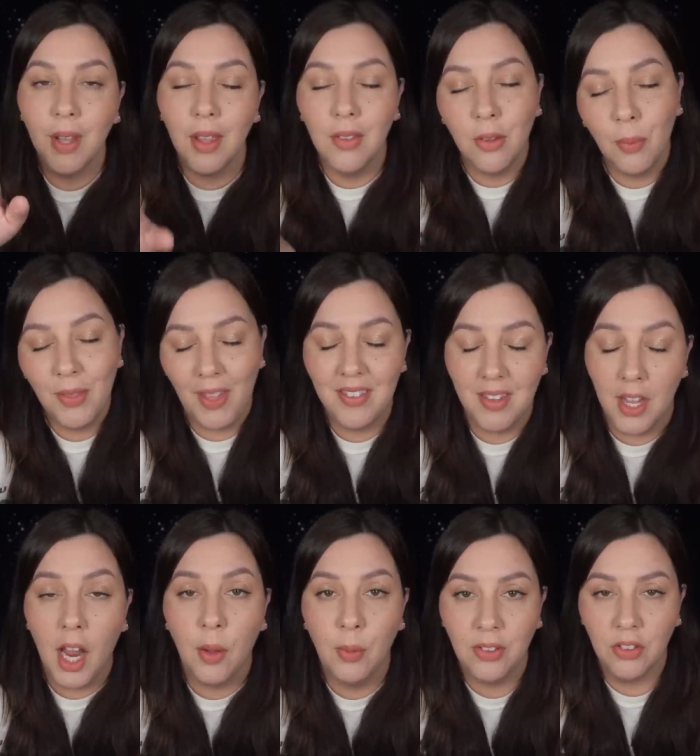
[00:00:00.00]
So with that said,
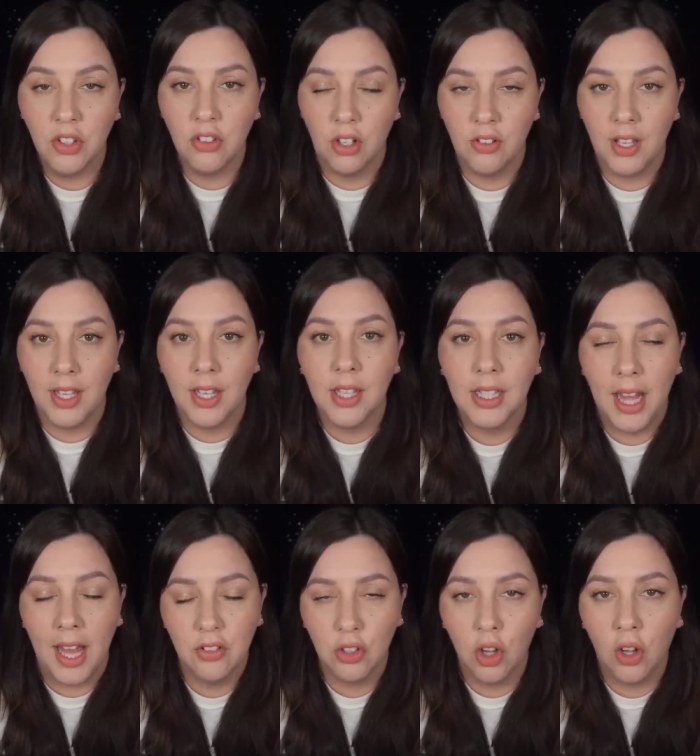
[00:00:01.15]
I recently started taking a
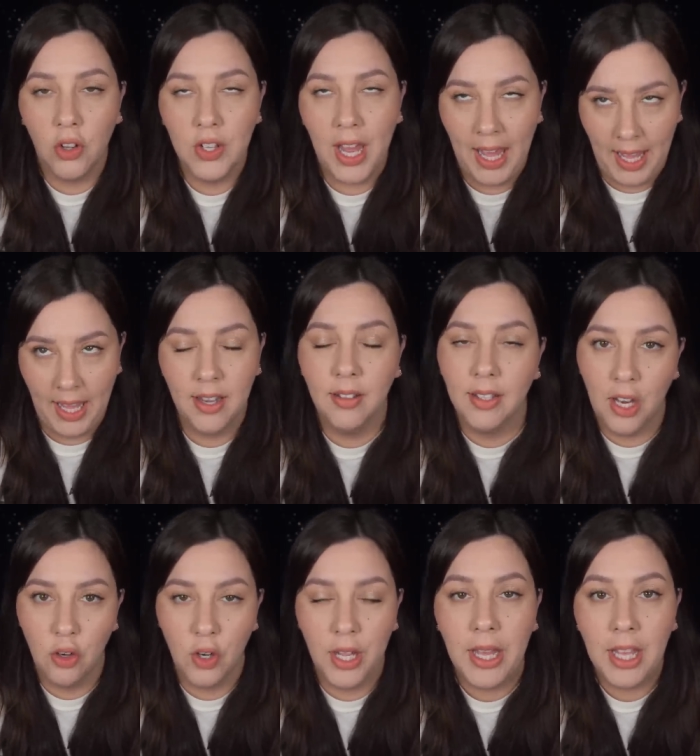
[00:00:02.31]
class called Hand
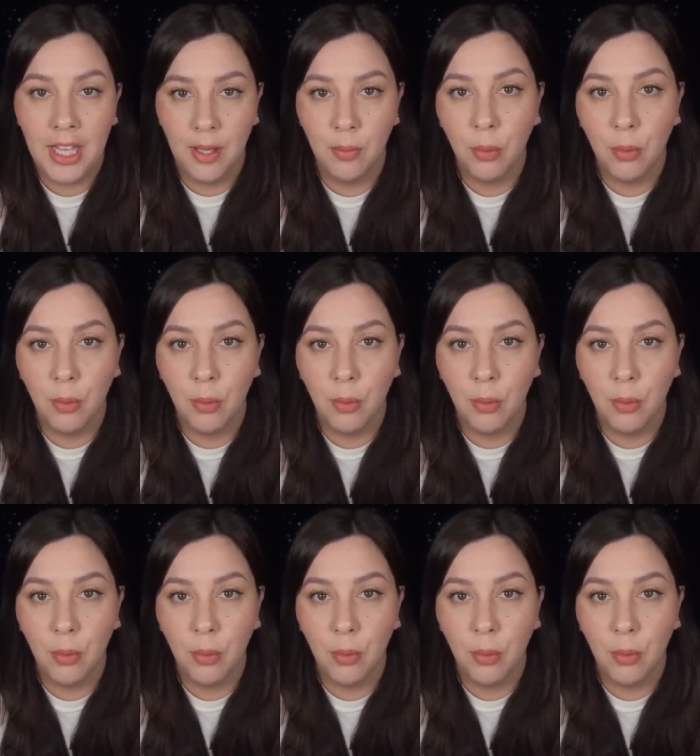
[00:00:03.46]
Lettering in